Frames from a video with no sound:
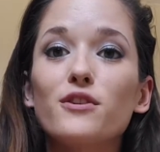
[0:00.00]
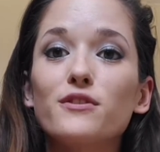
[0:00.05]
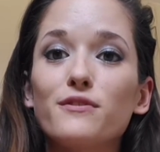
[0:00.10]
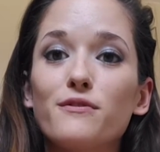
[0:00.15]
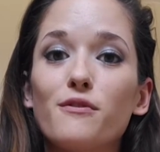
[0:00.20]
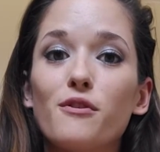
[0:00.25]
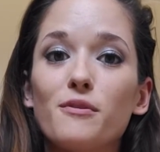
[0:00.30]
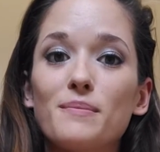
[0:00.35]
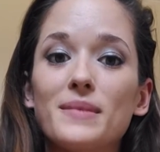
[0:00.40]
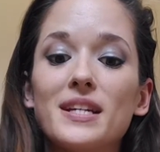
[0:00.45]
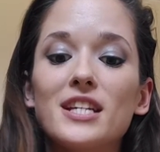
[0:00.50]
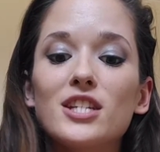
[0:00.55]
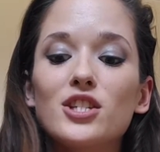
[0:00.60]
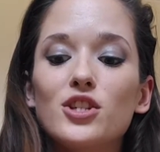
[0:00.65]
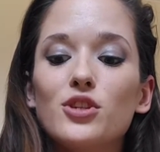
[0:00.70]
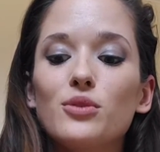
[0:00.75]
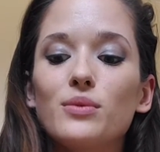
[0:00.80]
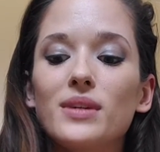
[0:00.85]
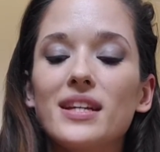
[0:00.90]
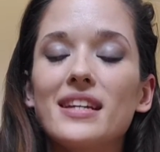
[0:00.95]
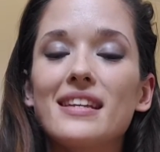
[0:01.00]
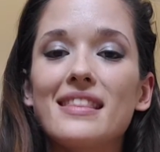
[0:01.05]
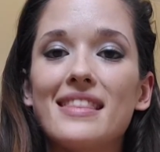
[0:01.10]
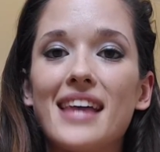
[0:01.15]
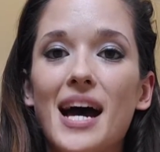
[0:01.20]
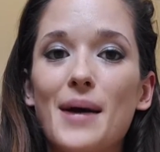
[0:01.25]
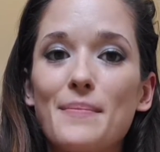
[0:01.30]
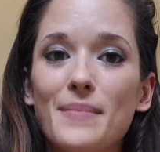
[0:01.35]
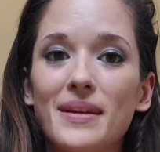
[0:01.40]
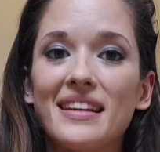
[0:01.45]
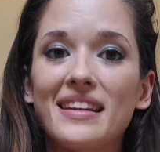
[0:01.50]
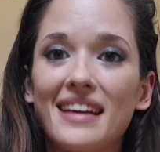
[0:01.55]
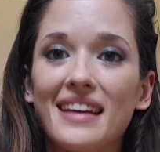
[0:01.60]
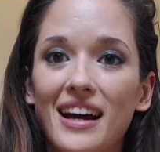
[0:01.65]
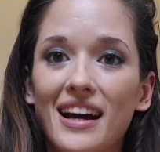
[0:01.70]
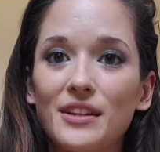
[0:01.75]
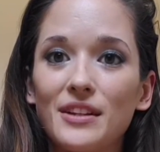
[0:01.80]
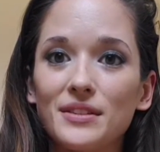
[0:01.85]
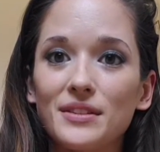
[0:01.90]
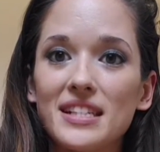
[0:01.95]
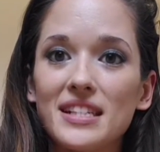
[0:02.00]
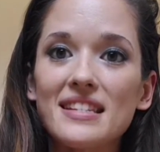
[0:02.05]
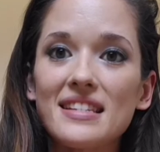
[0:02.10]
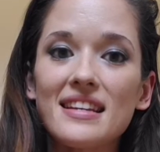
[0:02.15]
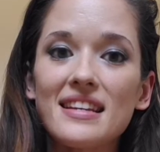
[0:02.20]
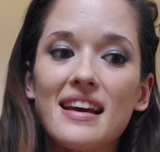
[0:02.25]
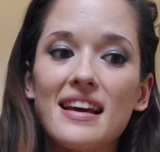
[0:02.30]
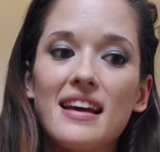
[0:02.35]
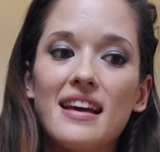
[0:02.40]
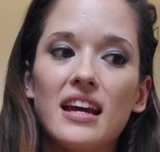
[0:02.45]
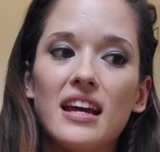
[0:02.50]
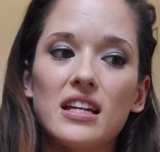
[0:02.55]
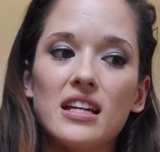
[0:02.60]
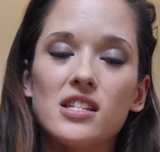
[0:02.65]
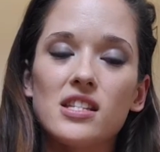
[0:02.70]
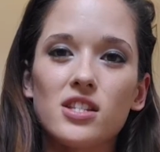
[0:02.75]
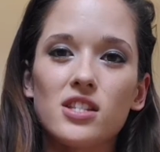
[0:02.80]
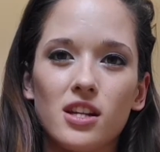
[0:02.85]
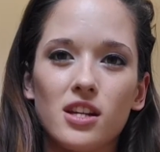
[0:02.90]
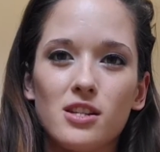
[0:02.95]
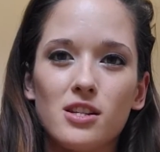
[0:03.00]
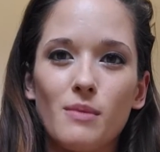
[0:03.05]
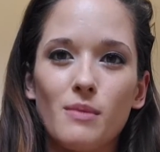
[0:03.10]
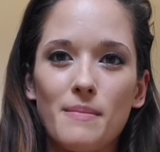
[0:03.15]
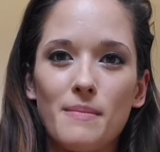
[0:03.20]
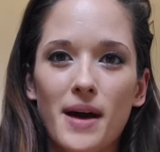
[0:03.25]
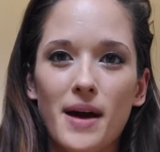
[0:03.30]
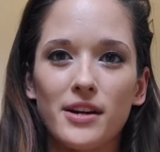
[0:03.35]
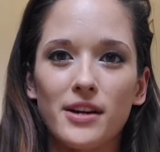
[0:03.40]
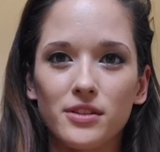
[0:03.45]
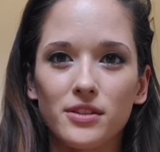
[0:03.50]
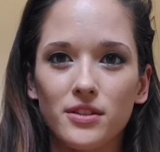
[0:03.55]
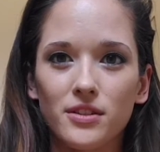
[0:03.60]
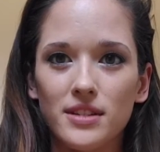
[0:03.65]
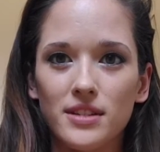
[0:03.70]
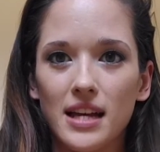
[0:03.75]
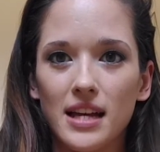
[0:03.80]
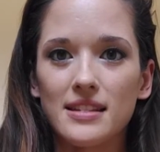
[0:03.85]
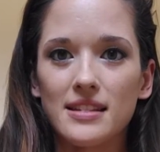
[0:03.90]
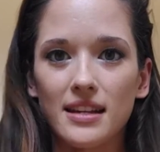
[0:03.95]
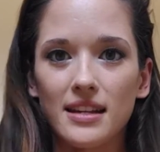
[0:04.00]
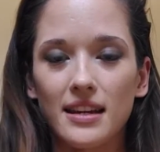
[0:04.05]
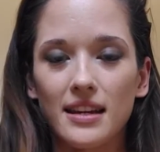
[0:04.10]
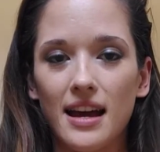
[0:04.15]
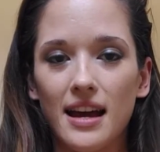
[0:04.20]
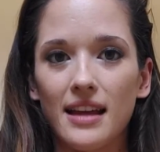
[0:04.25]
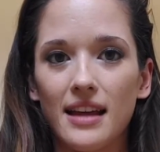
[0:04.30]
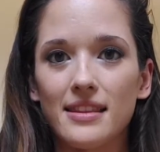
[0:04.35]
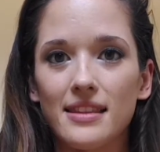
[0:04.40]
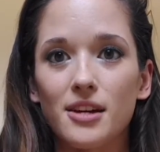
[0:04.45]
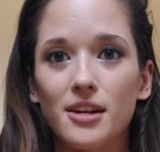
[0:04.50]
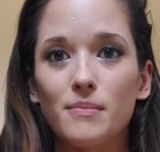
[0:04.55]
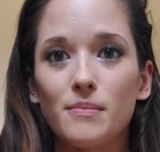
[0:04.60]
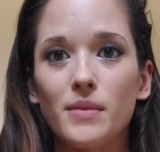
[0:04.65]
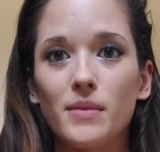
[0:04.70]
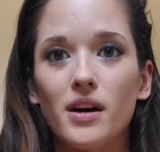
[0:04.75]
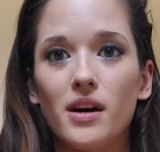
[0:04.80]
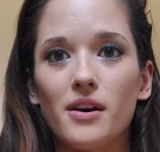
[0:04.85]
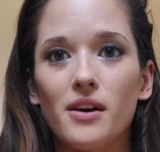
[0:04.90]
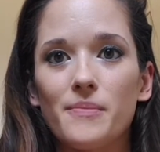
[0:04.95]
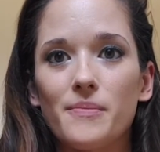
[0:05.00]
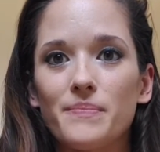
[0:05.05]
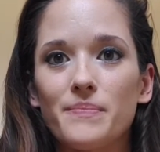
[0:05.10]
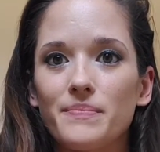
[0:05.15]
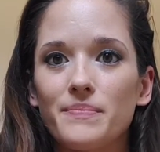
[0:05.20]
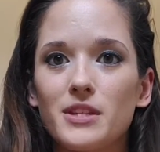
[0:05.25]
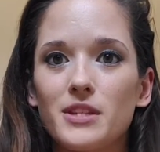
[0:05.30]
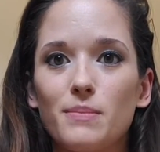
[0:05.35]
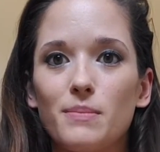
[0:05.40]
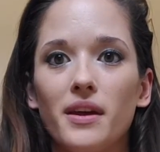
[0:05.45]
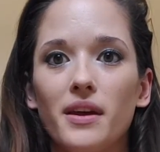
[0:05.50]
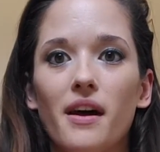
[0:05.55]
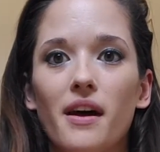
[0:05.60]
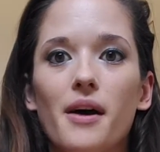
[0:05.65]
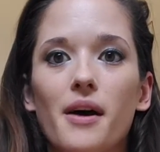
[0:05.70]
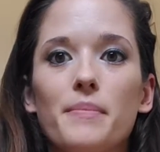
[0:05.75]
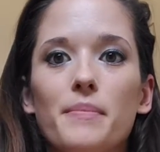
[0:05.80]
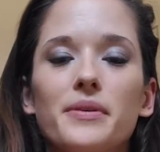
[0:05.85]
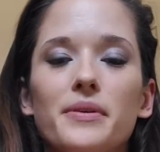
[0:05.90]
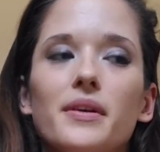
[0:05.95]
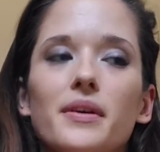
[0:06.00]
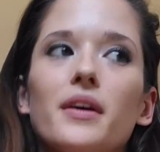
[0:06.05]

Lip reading: for me to eat that many calories and stick to my macros as I had them split up.